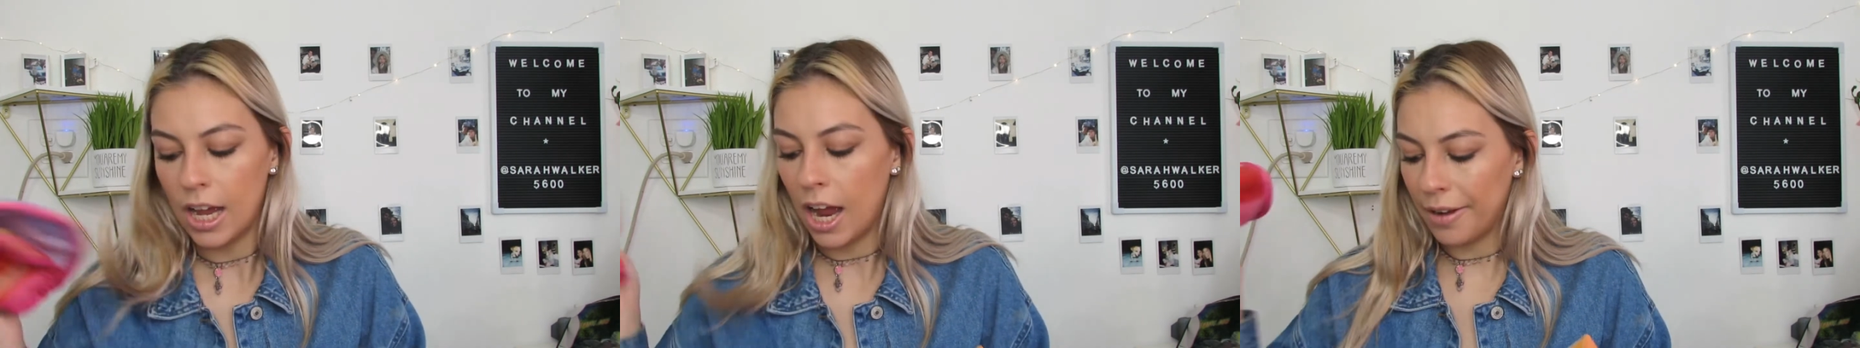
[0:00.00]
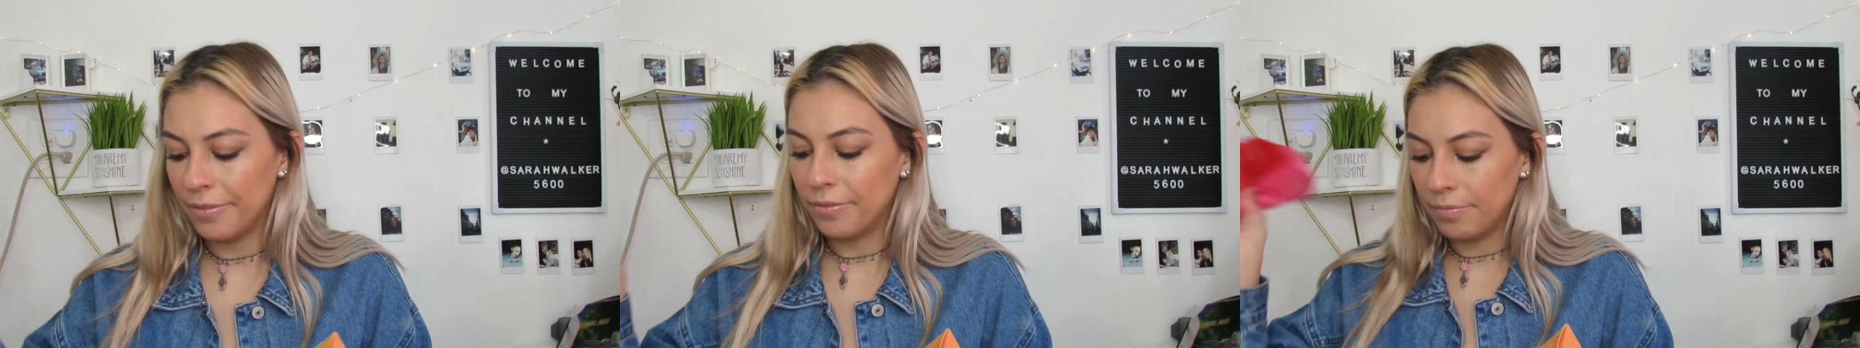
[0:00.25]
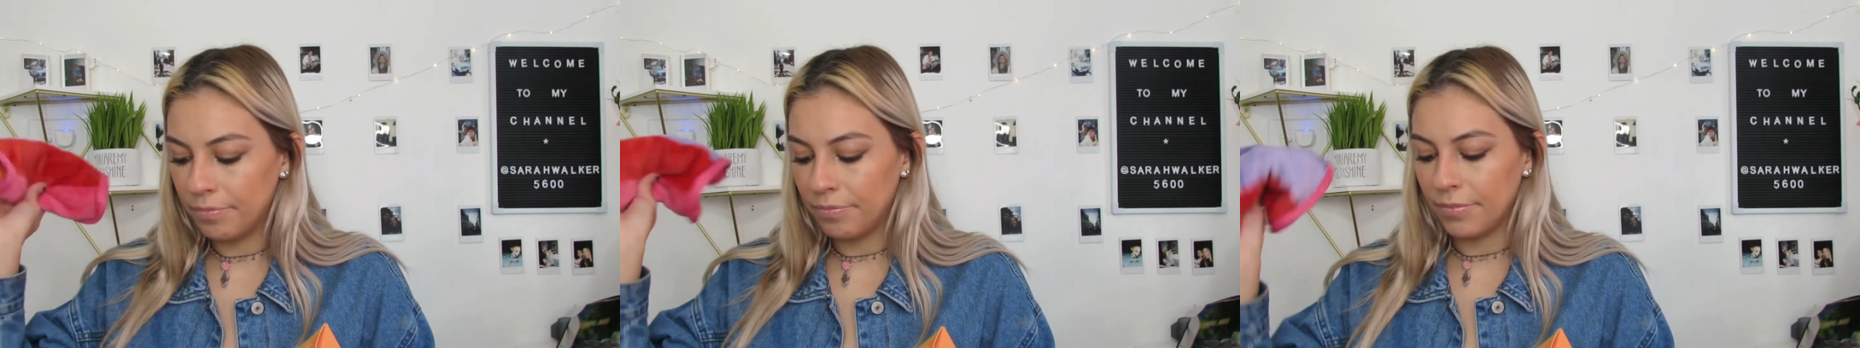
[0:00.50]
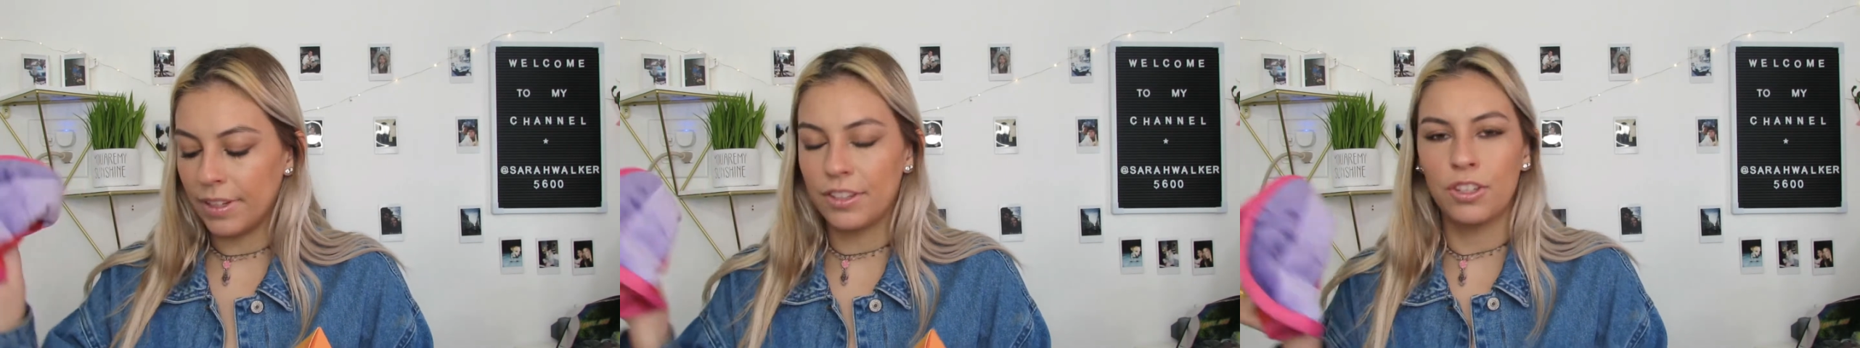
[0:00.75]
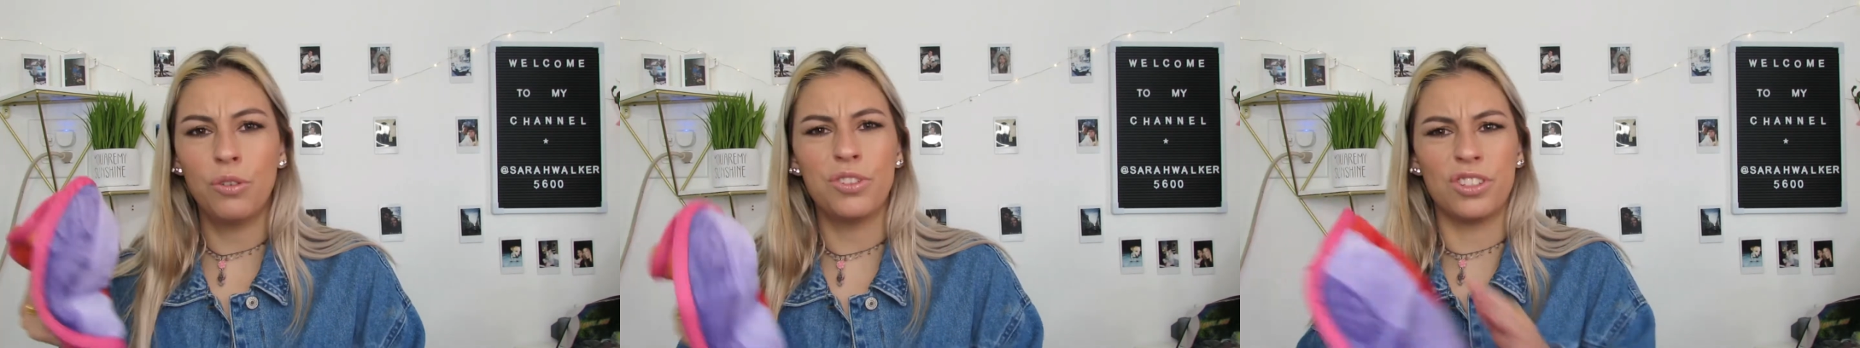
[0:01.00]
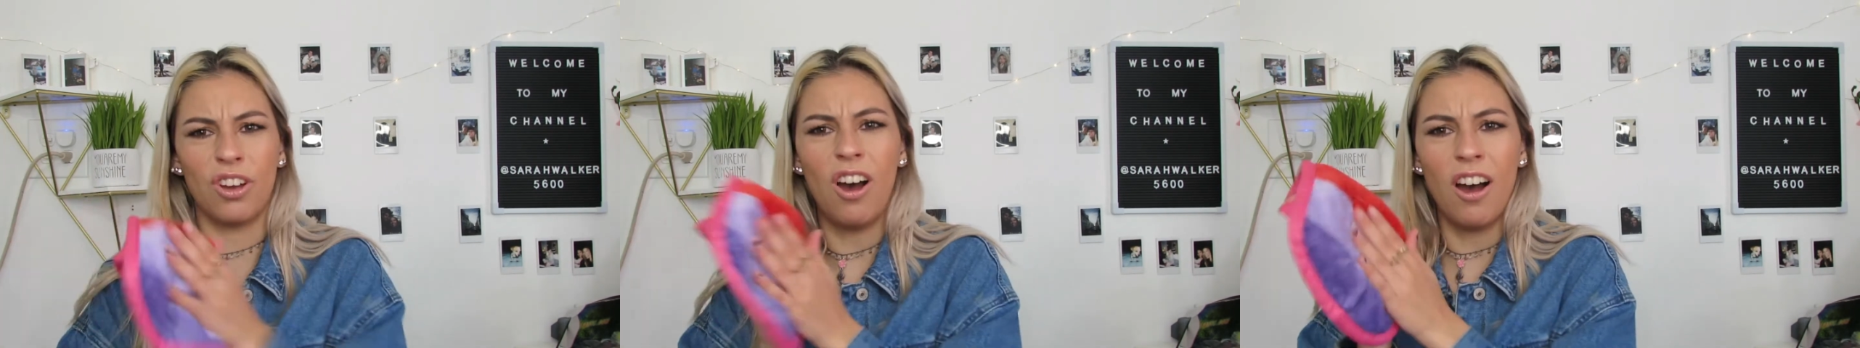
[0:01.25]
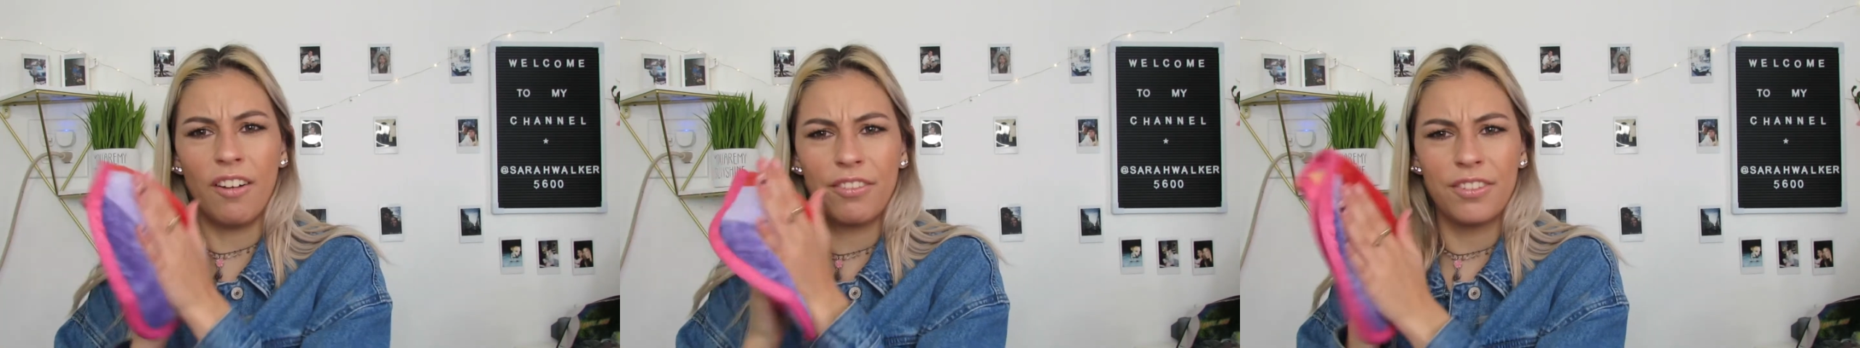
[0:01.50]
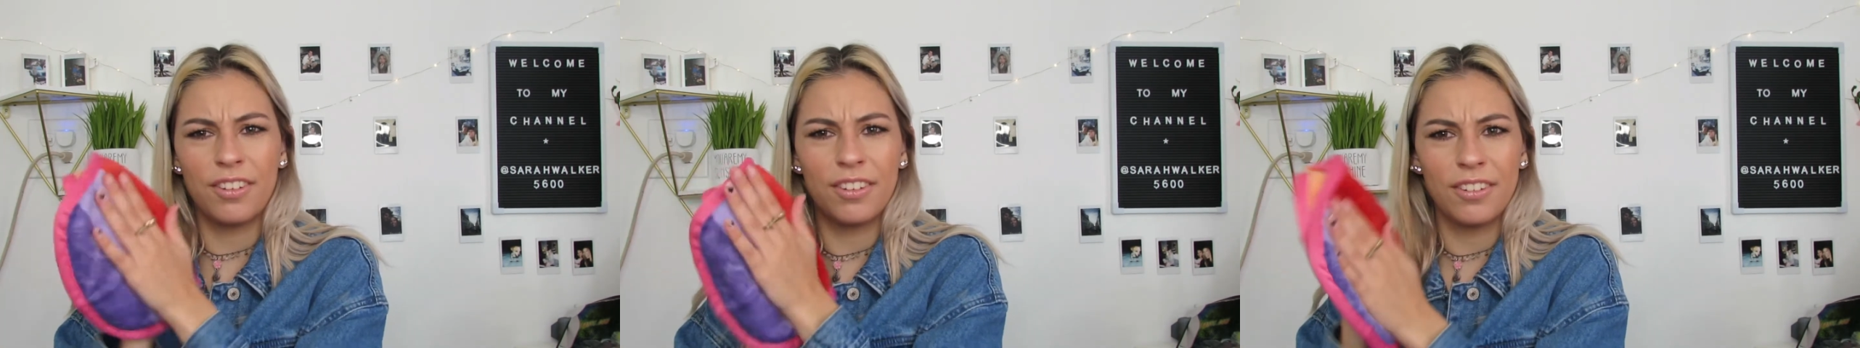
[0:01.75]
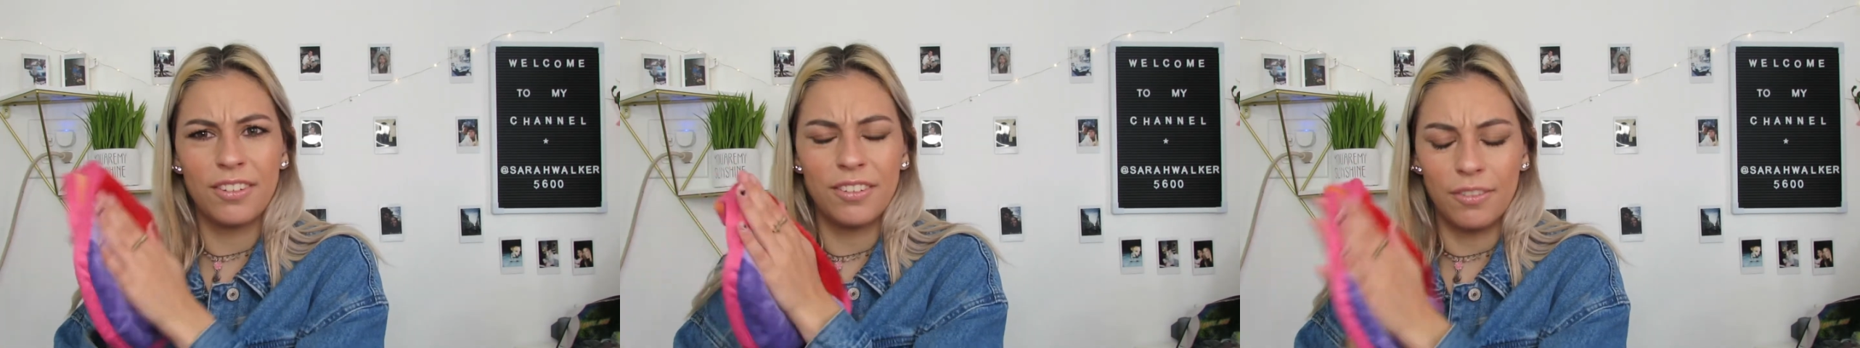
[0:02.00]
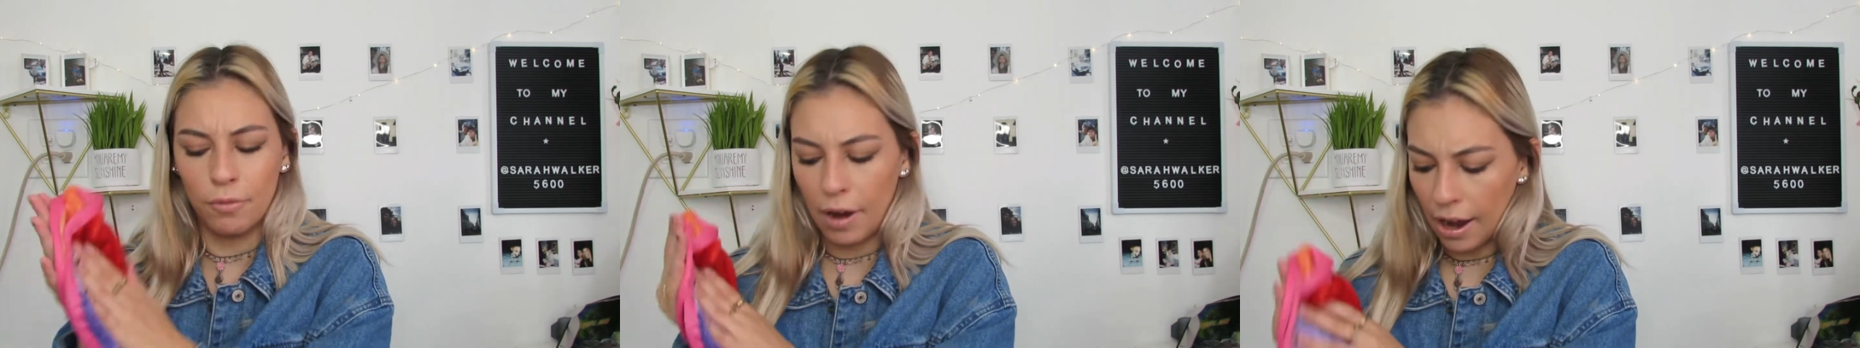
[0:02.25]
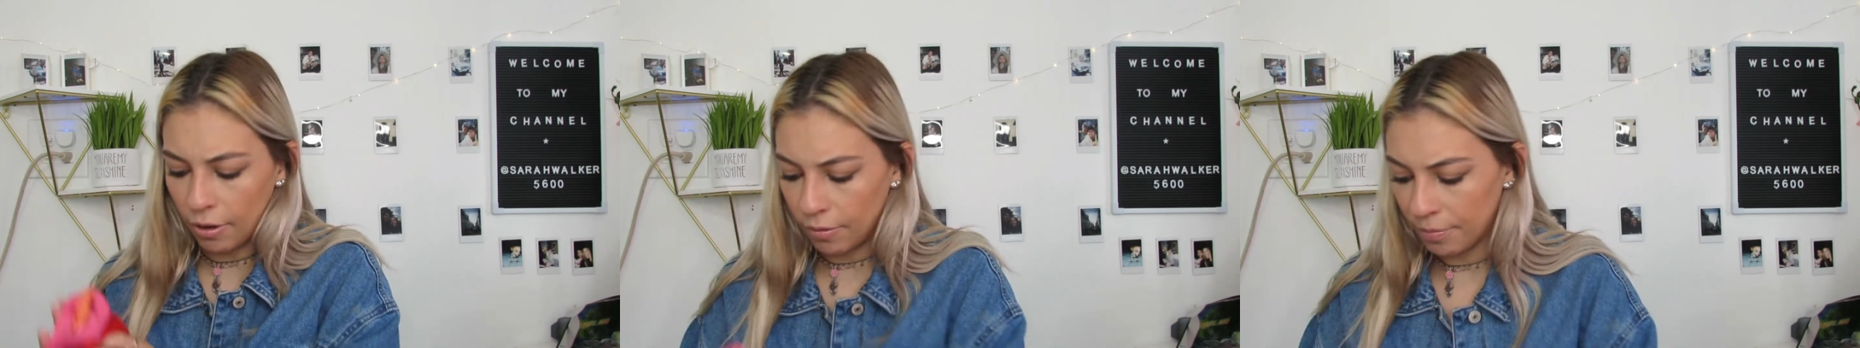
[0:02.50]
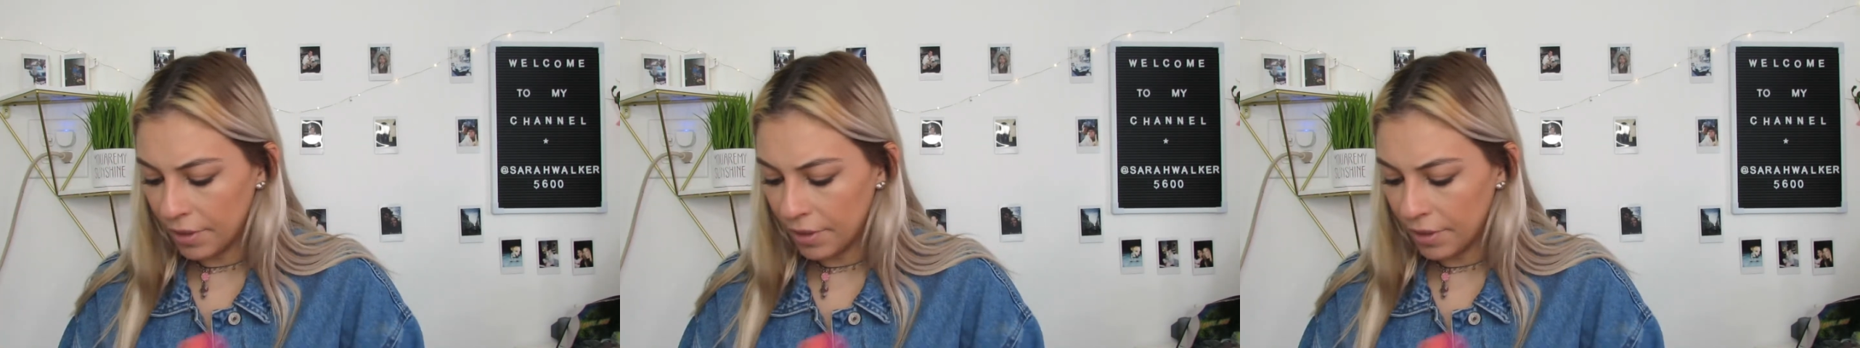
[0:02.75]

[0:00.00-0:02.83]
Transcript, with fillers: Um, it's so soft. Wow.